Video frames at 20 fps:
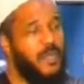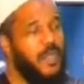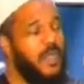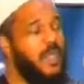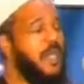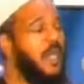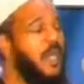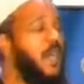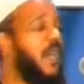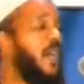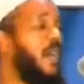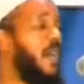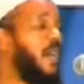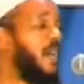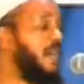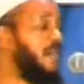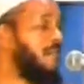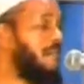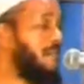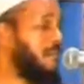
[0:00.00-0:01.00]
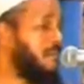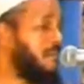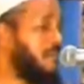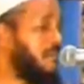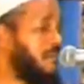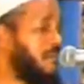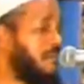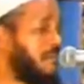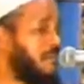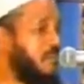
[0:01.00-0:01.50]
the
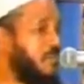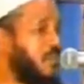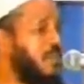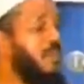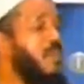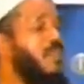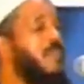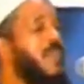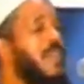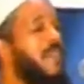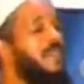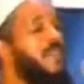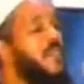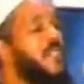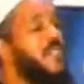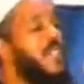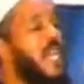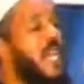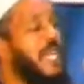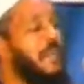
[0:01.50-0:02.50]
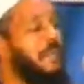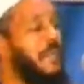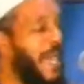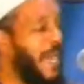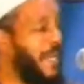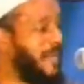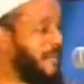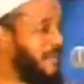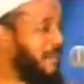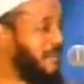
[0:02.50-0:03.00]
removal of the
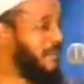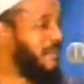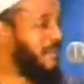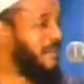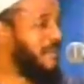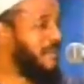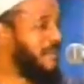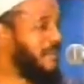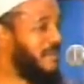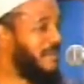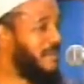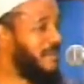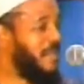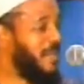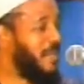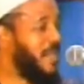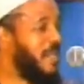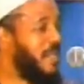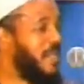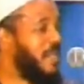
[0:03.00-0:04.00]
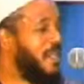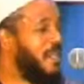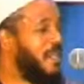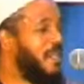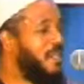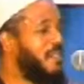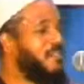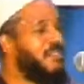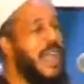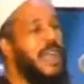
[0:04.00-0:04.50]
Taliban,
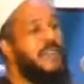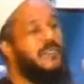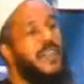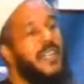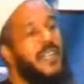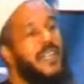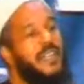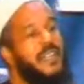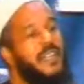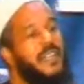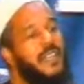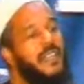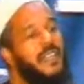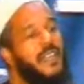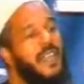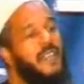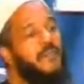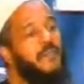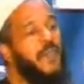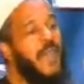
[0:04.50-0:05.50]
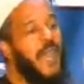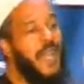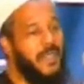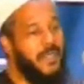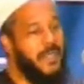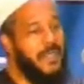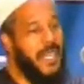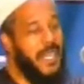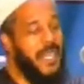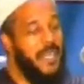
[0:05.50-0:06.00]
traveling in
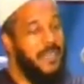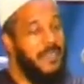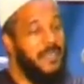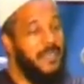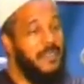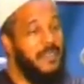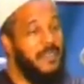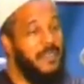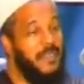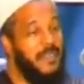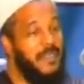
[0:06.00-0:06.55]
Afghanistan,